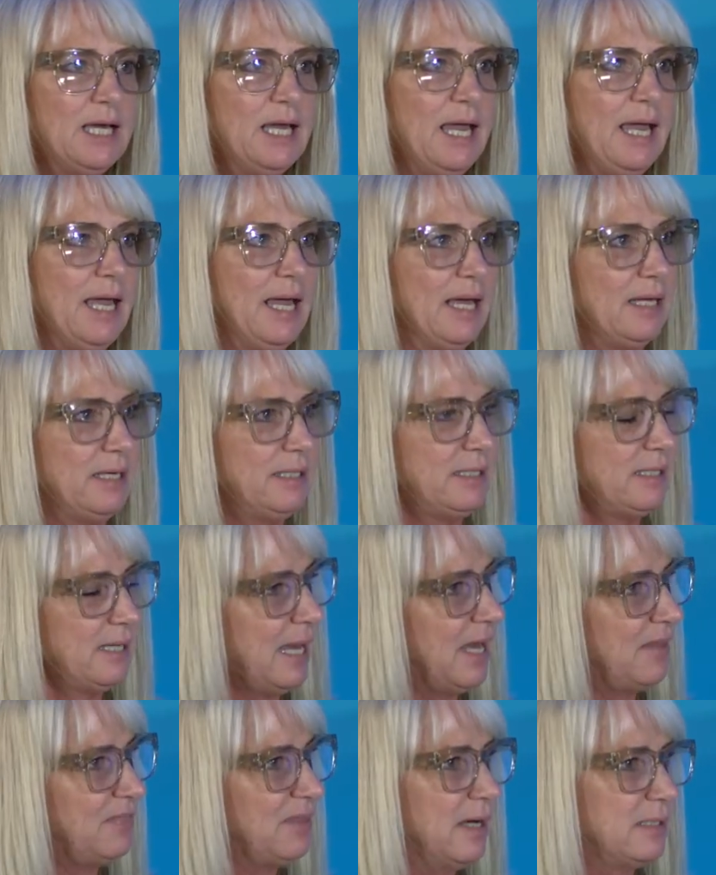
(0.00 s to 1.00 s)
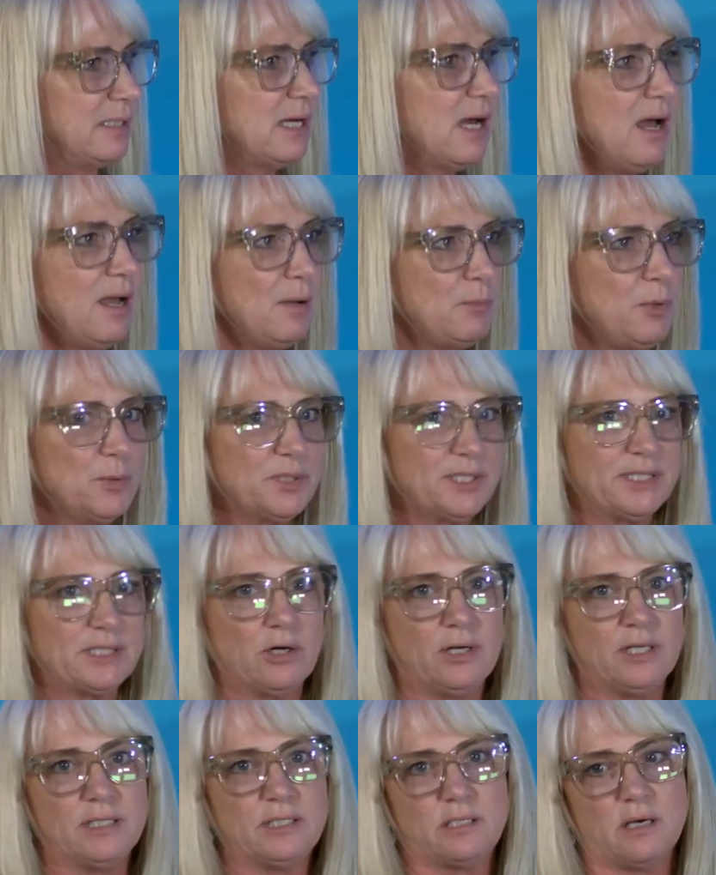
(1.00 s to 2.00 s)
And at that time, we were
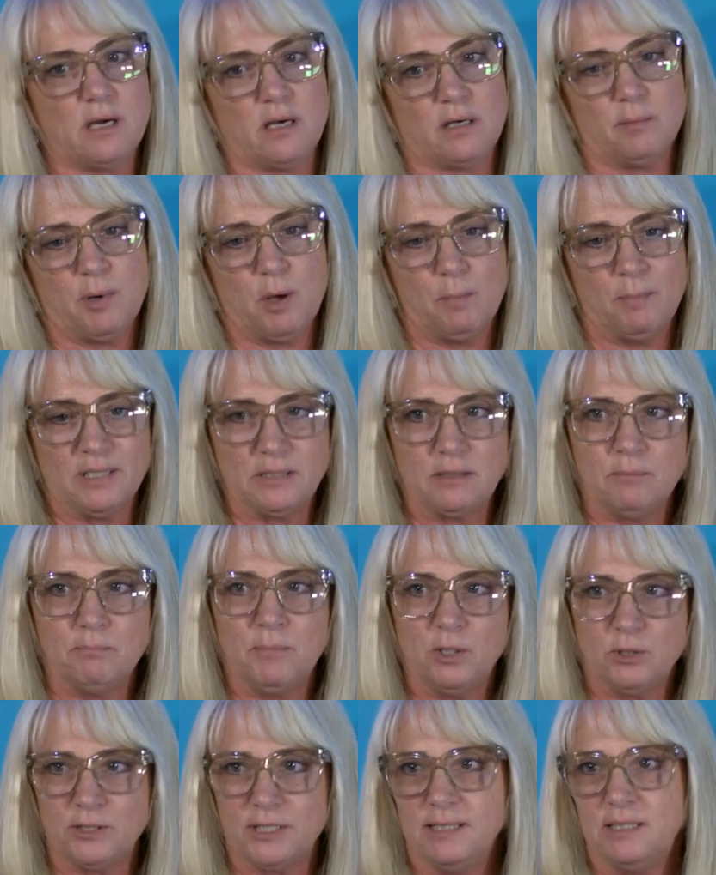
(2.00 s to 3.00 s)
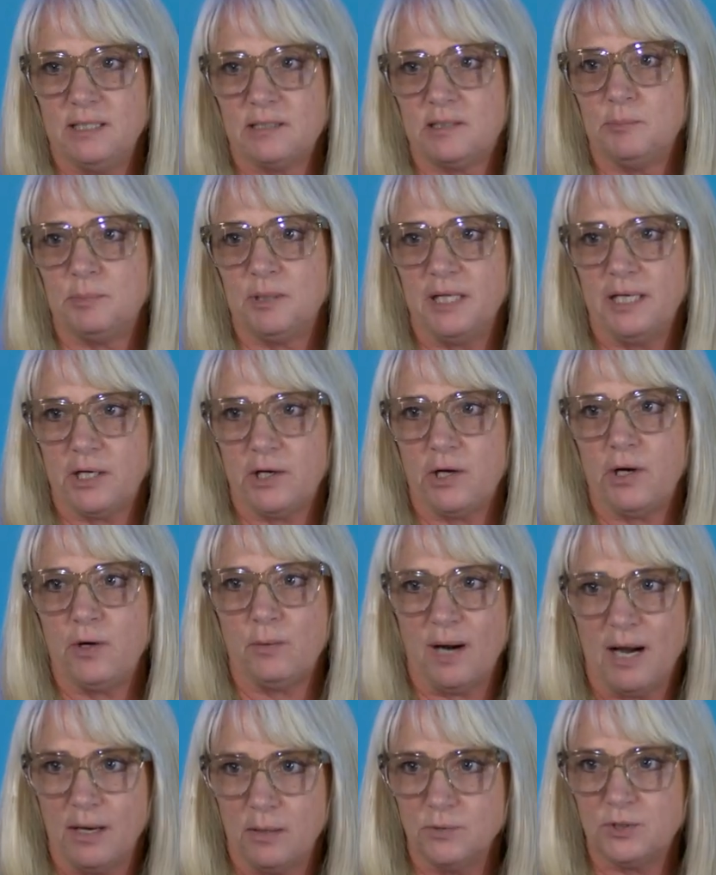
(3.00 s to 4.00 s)
starting to talk about multidisciplinary
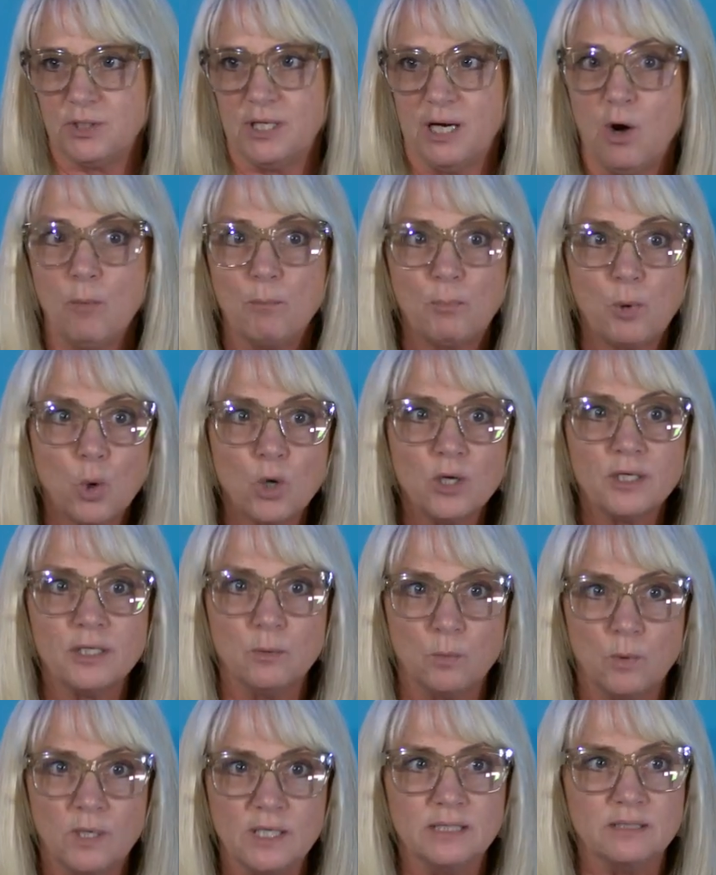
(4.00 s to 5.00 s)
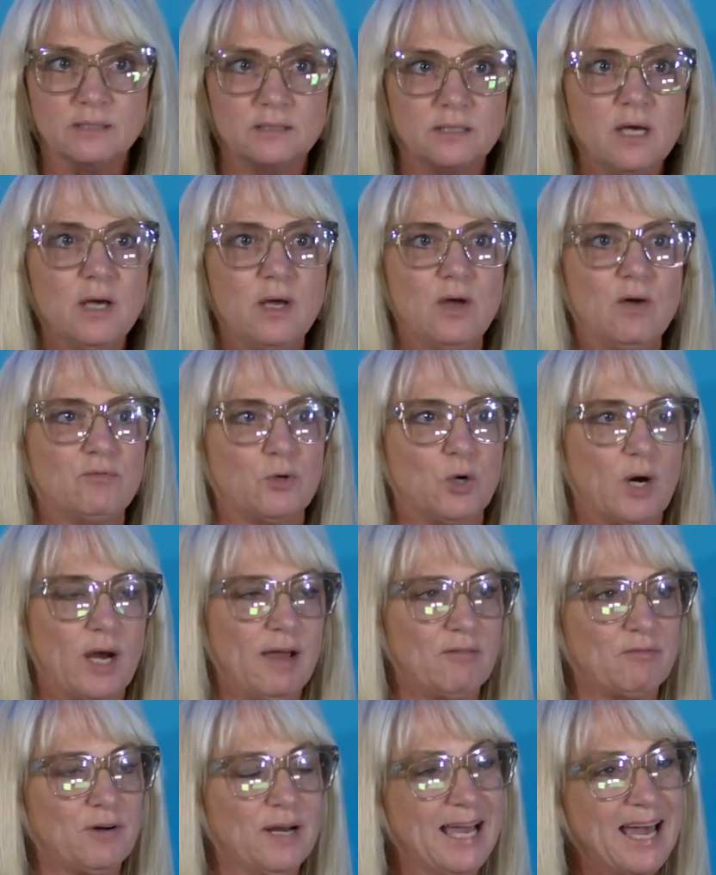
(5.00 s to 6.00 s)
rounds and how important it was for
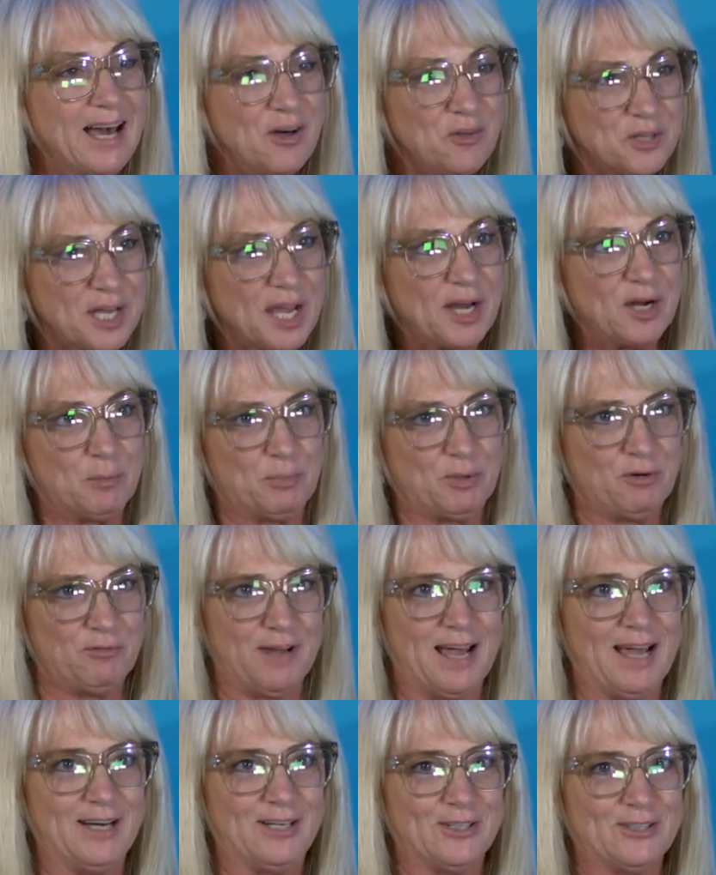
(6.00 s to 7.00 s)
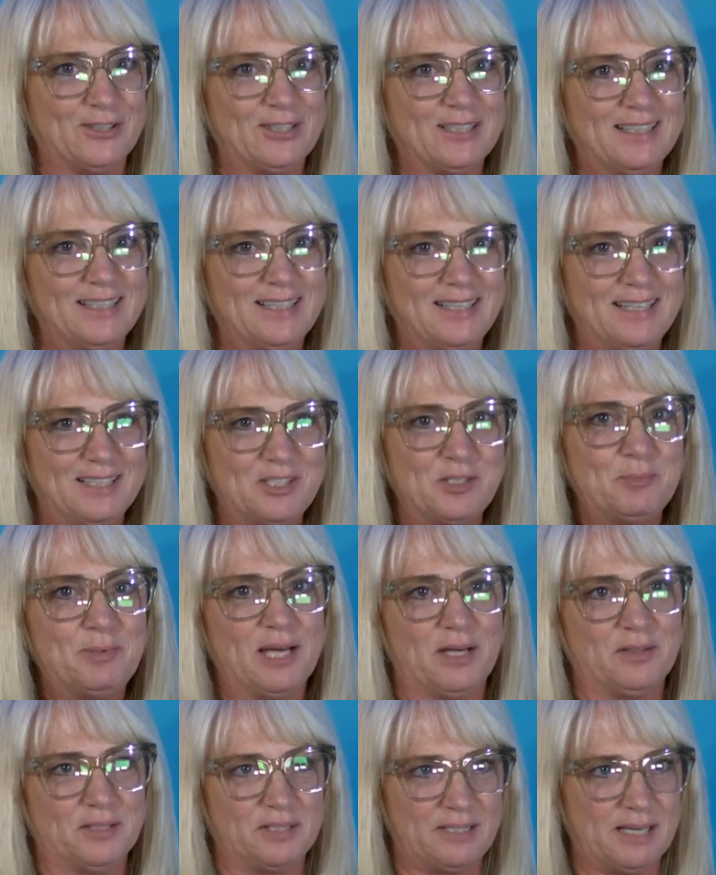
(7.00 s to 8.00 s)
every healthcare provider to
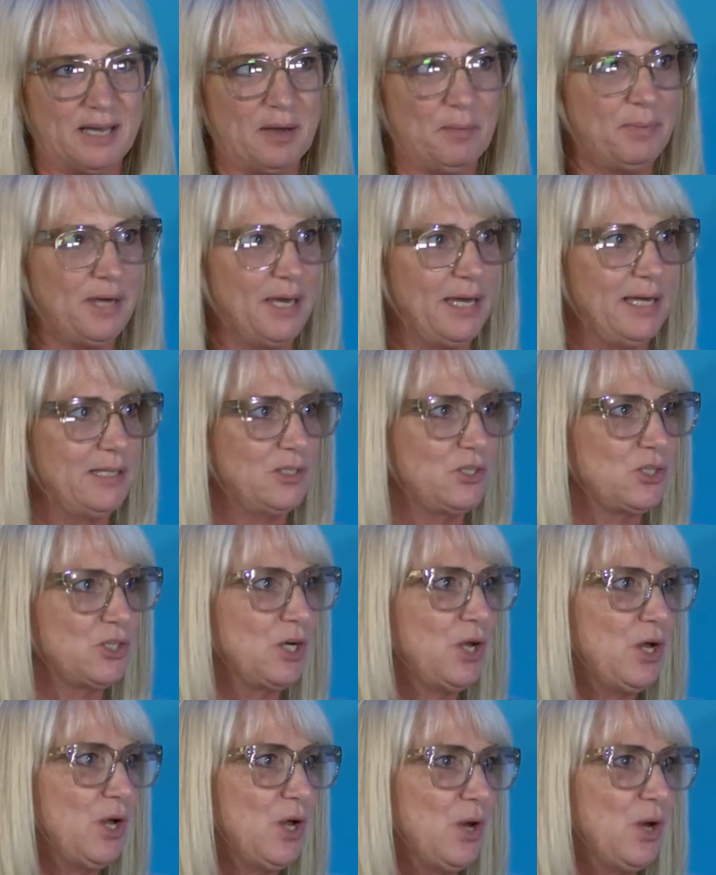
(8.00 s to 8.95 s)
be on the same page.